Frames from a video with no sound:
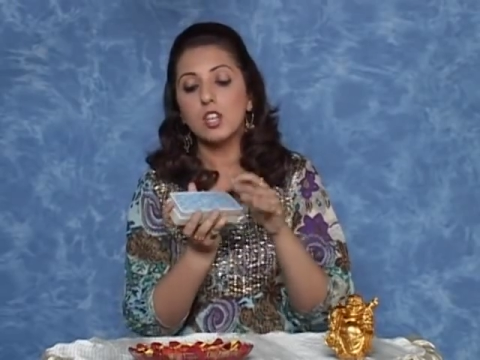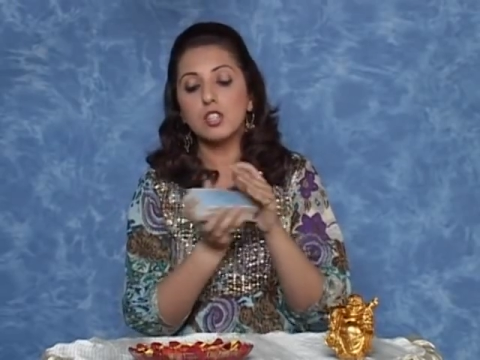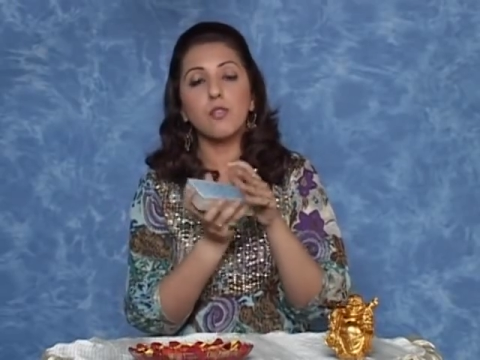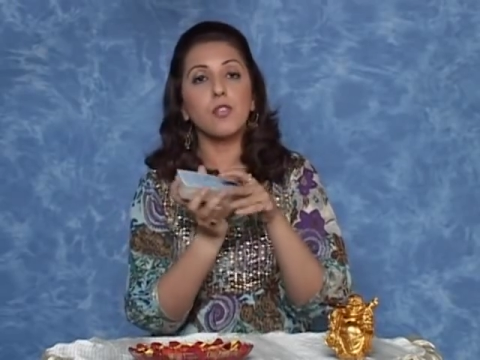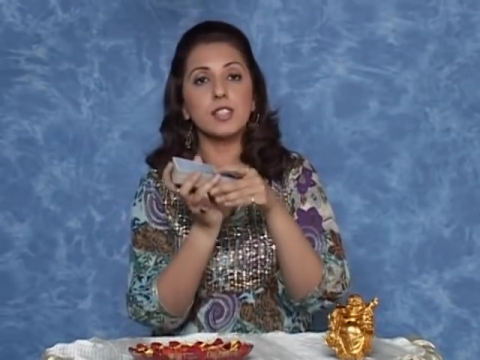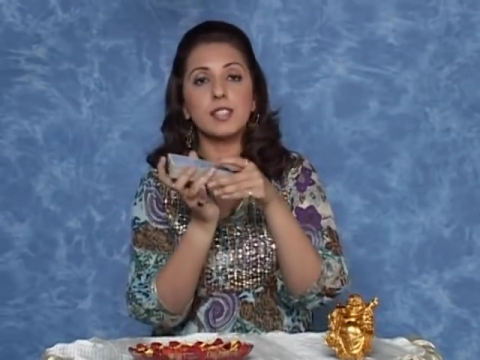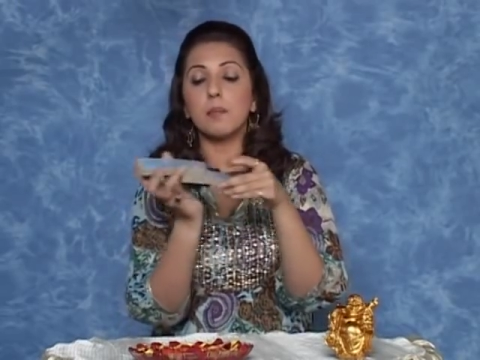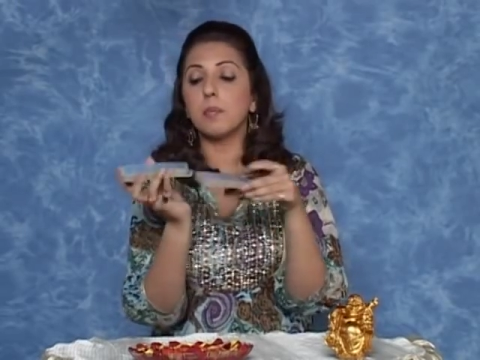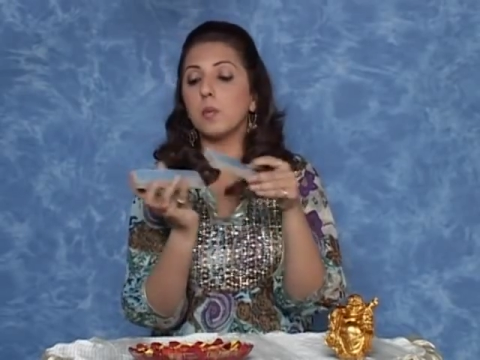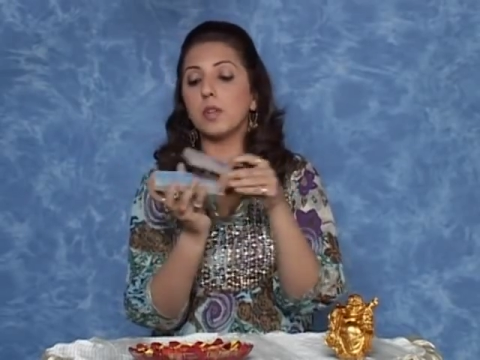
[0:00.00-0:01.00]
So for
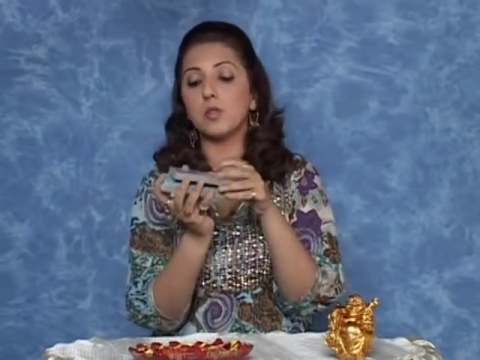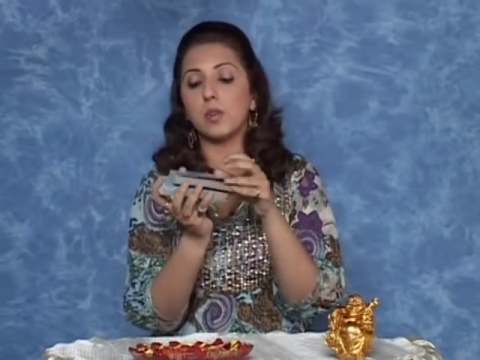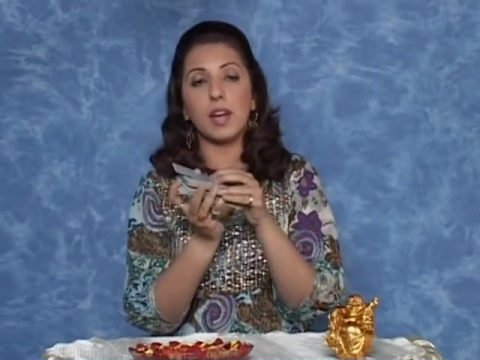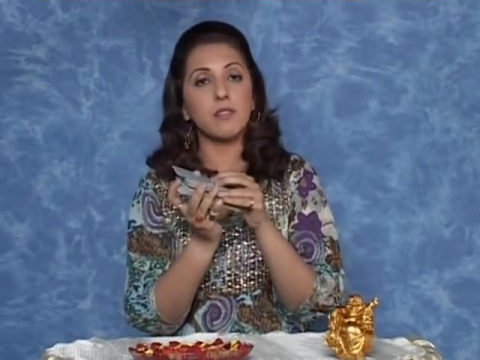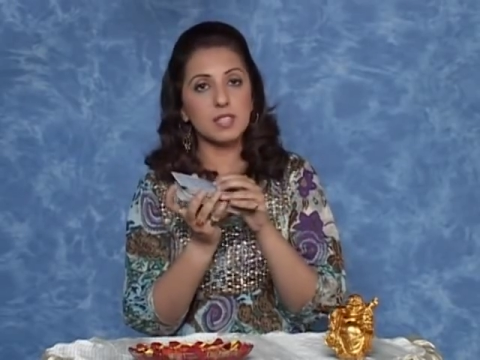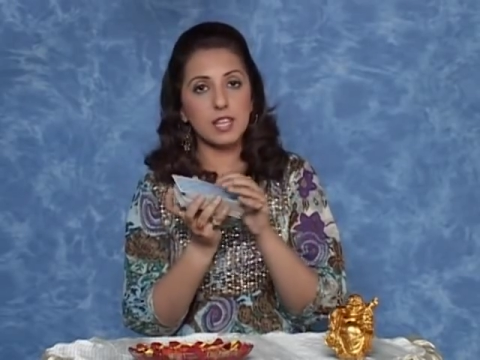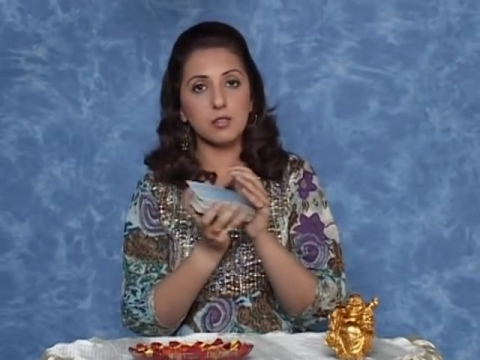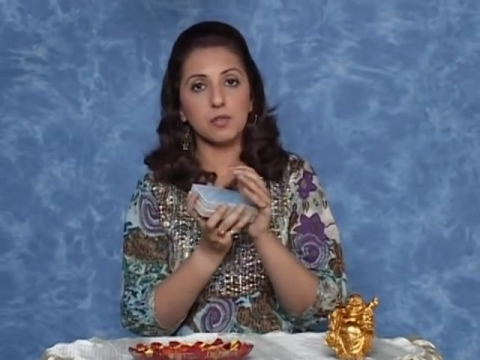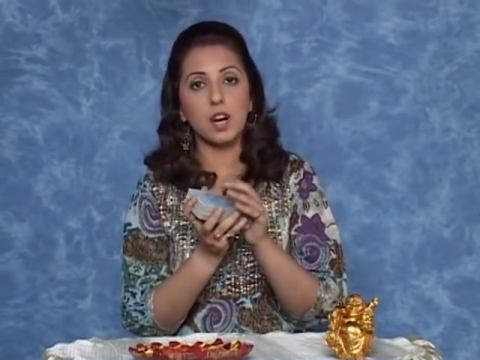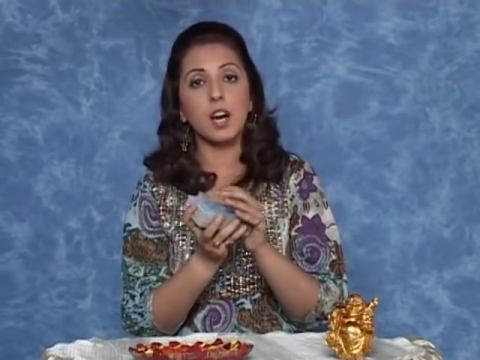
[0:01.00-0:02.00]
example, when you have a set
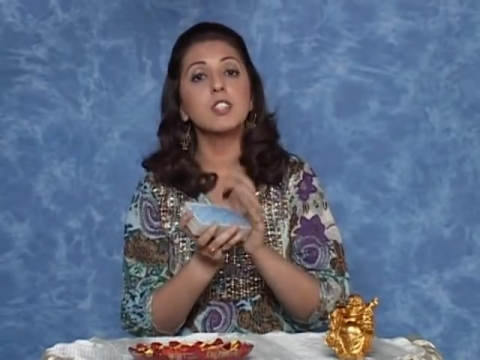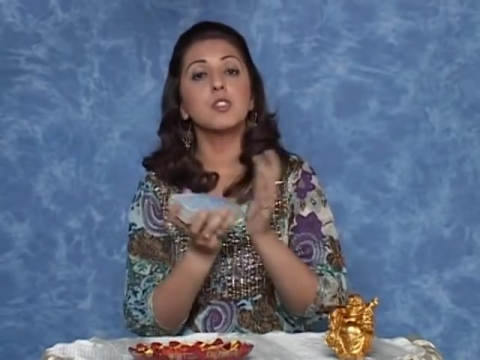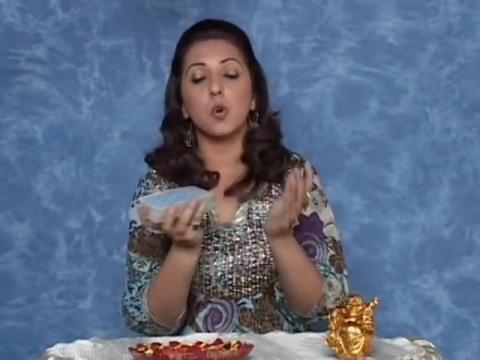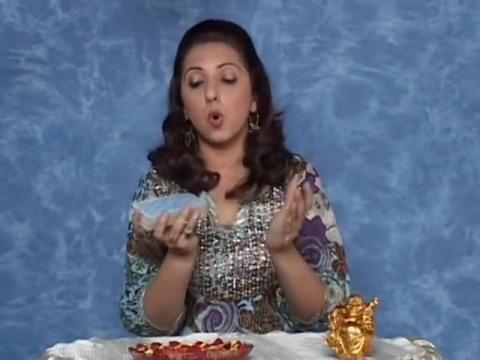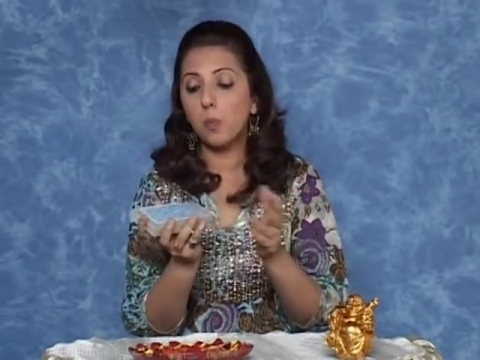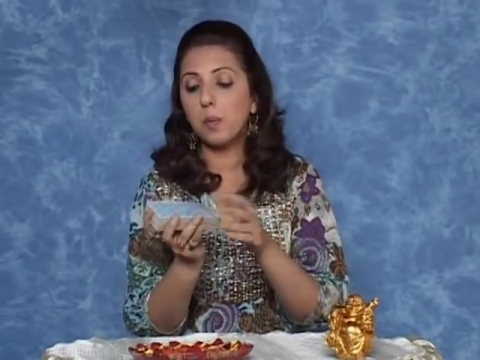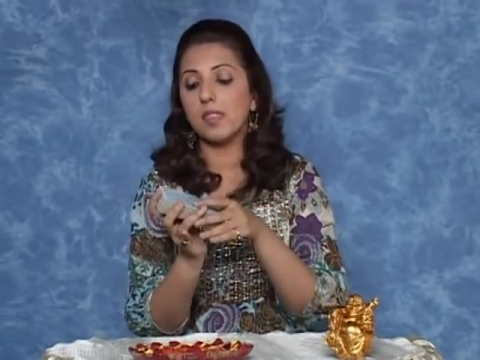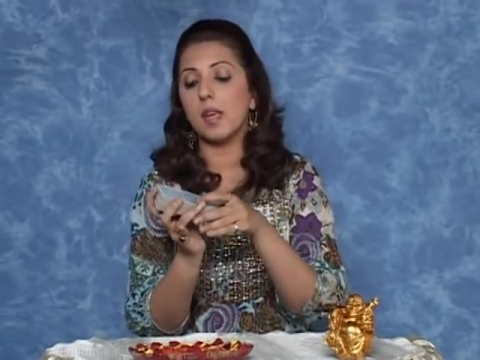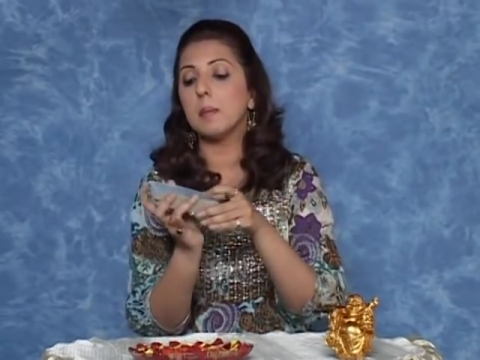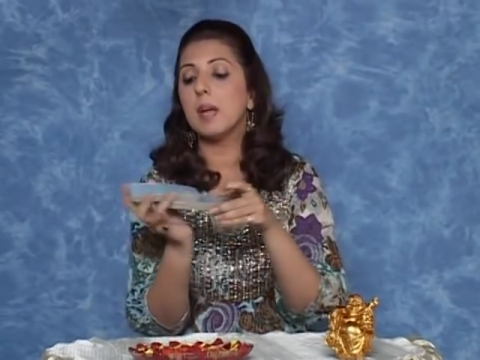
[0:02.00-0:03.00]
of cards, you
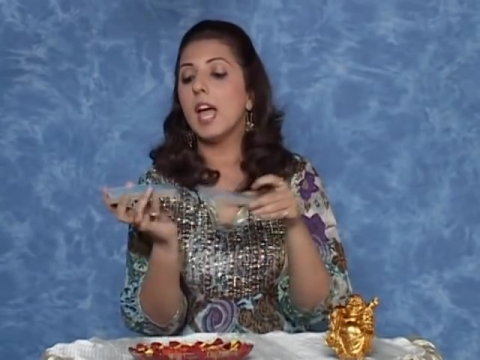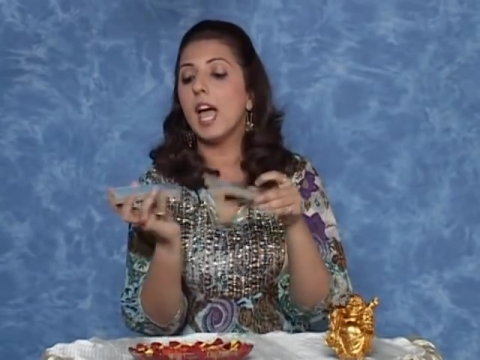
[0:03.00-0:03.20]
open them